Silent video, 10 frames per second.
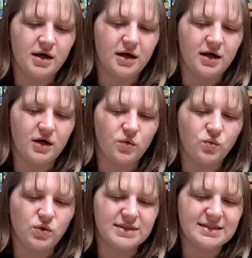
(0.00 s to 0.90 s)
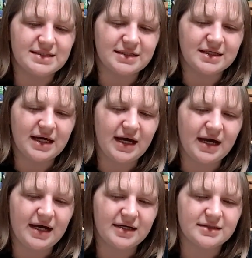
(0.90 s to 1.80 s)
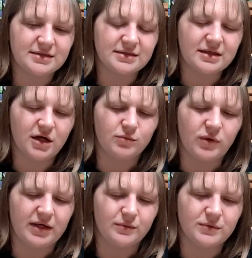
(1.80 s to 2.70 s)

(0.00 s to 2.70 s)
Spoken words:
Was it a cat? Wait,